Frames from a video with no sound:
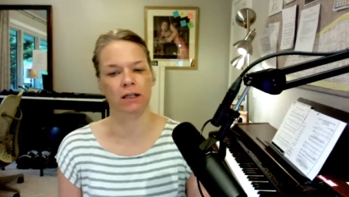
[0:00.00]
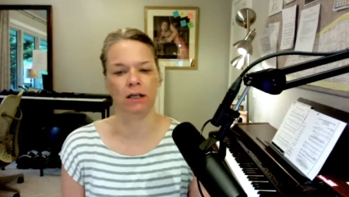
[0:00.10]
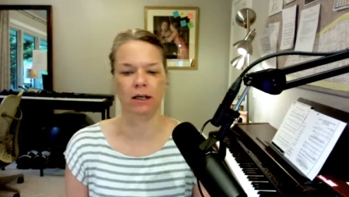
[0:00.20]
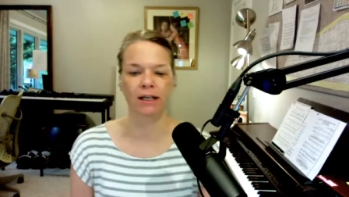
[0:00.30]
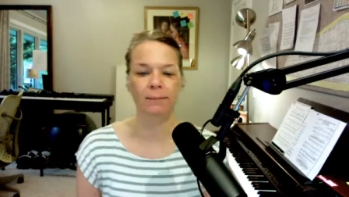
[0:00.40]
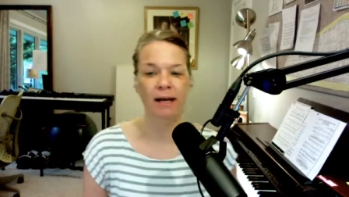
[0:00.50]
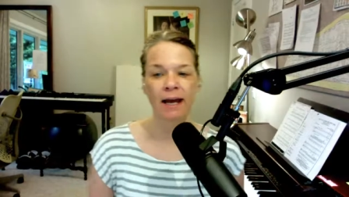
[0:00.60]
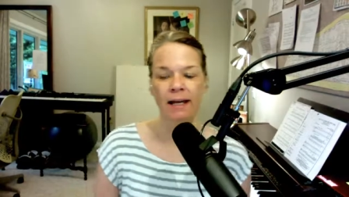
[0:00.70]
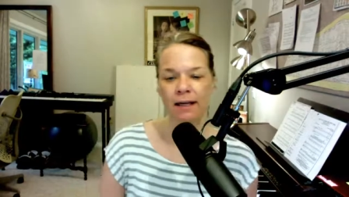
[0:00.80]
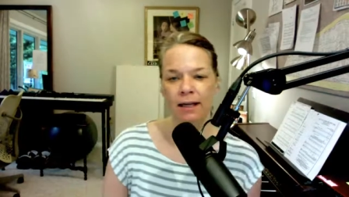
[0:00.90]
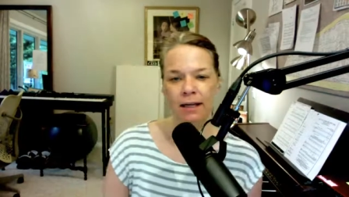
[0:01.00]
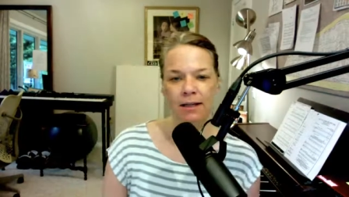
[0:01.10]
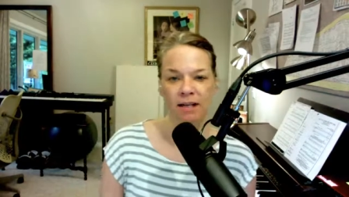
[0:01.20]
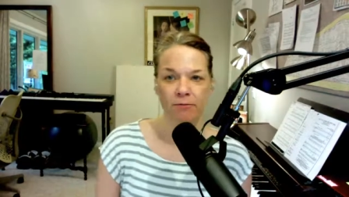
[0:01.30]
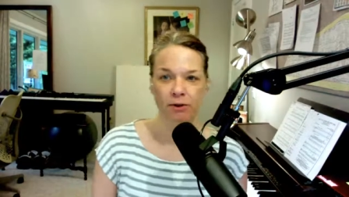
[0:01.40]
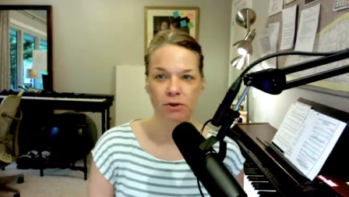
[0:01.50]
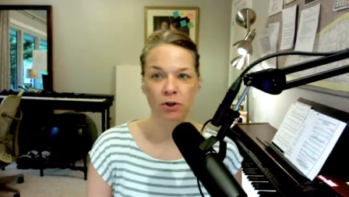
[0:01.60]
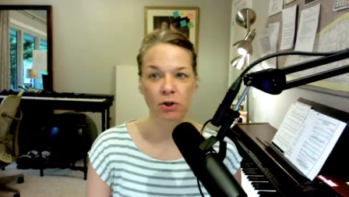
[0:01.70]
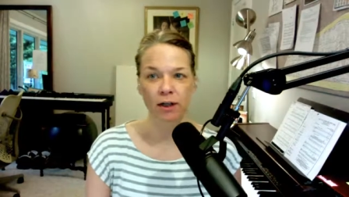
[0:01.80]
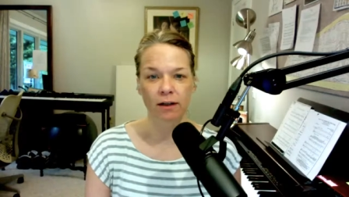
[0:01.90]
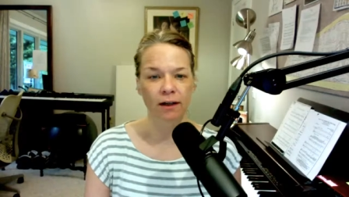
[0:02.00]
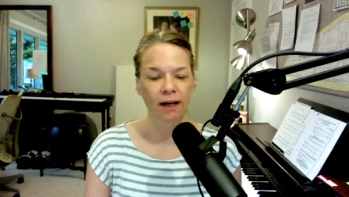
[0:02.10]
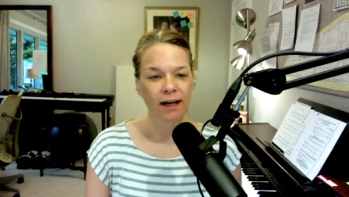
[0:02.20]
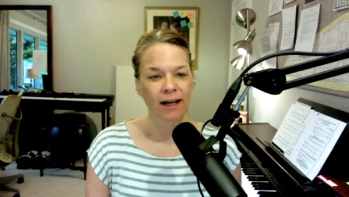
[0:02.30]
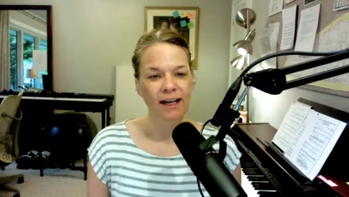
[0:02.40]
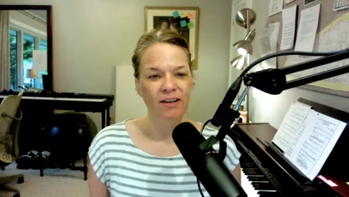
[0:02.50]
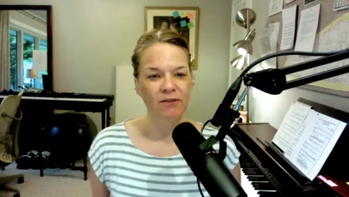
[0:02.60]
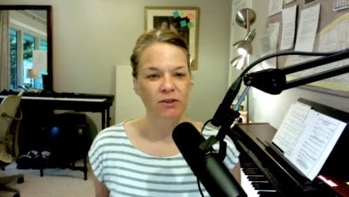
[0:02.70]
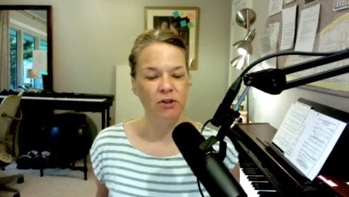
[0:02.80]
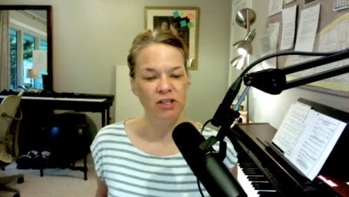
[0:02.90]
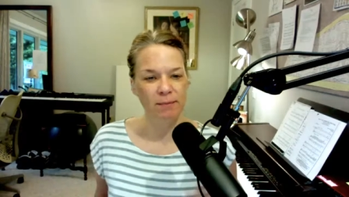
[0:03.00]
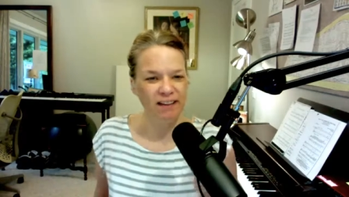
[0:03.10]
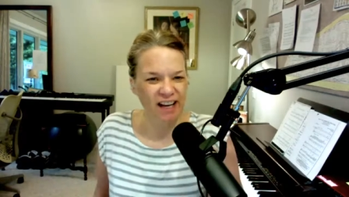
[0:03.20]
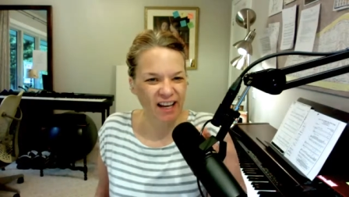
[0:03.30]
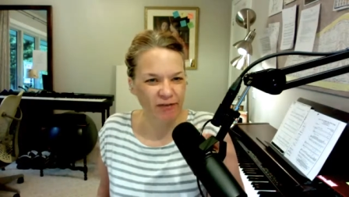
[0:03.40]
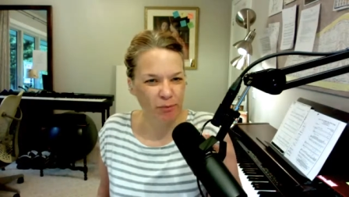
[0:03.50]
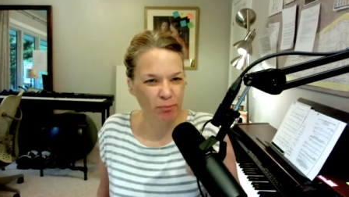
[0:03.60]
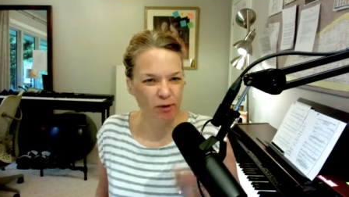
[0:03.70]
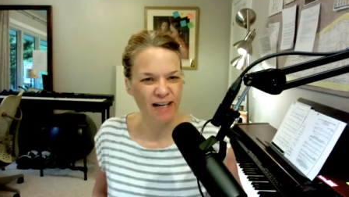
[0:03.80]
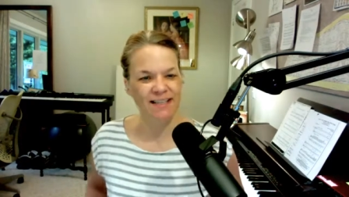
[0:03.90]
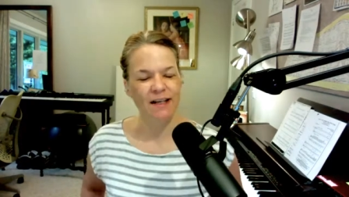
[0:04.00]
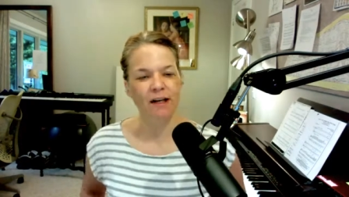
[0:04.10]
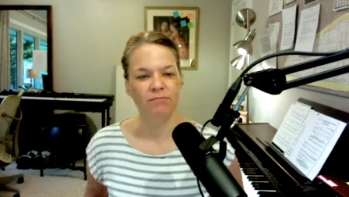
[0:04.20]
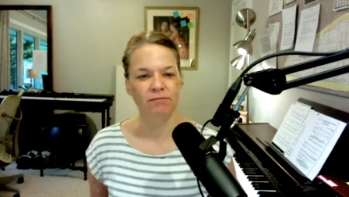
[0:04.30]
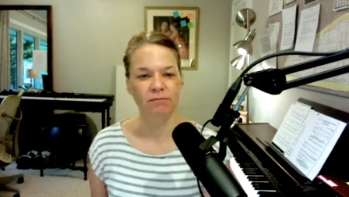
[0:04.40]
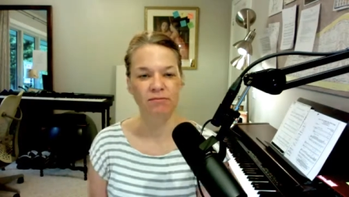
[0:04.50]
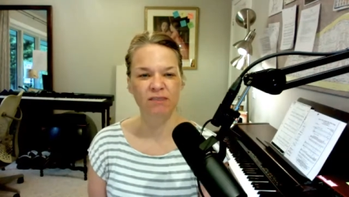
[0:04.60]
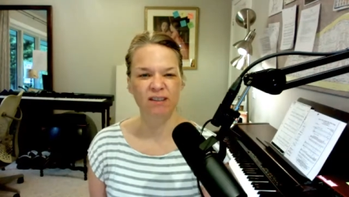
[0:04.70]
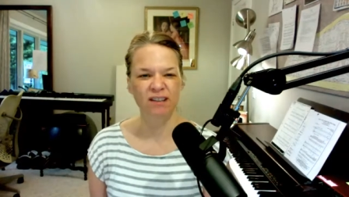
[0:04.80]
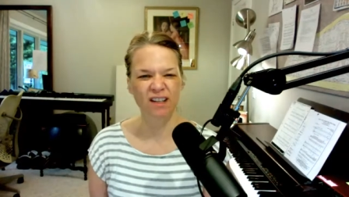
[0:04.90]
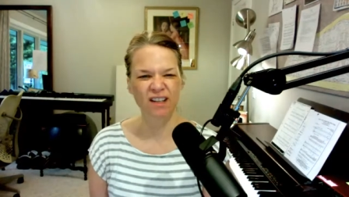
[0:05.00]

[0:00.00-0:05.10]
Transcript: and I might add an E because that feels good. It feels good to make that kind of a bright sound. Me.